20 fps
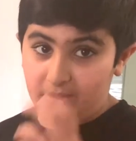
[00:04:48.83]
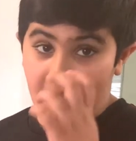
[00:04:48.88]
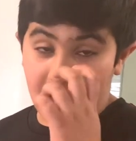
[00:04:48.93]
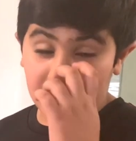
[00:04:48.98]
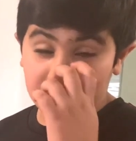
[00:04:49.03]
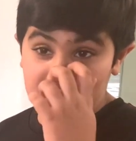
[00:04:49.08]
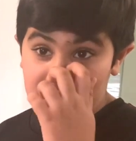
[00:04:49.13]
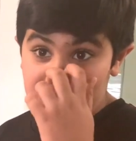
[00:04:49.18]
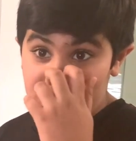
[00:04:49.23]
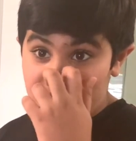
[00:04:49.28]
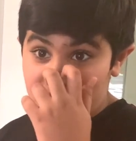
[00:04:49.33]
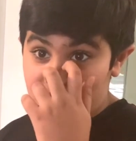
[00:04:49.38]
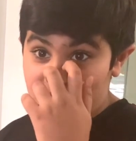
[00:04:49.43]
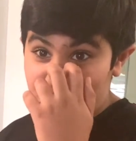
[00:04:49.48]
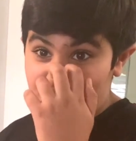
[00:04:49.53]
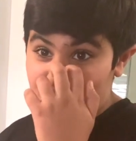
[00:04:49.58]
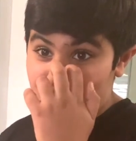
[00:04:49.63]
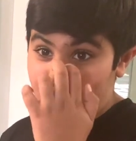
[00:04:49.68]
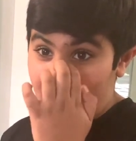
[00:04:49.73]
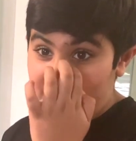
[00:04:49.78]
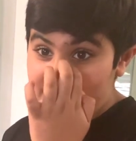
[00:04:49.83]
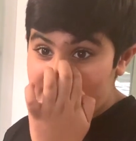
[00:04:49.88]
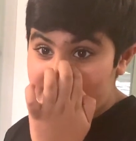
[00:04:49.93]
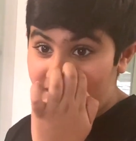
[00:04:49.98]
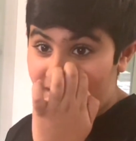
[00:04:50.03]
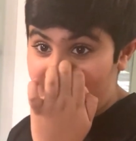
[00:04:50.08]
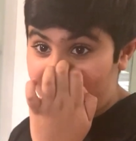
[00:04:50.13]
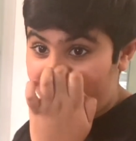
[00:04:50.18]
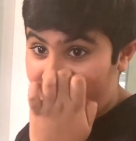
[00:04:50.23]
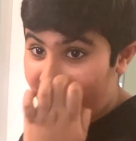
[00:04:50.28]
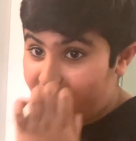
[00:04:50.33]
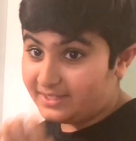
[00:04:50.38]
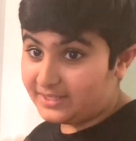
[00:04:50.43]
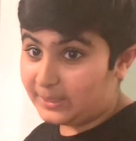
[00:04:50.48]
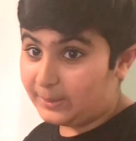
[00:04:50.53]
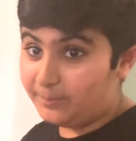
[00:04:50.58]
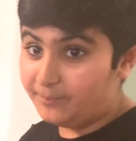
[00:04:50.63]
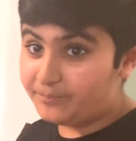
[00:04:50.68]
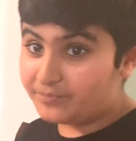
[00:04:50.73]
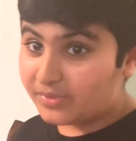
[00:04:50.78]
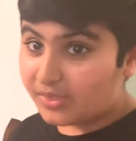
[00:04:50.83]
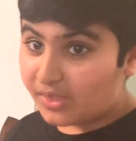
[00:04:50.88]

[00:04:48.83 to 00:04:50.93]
Actually, it's really spicy. I like it.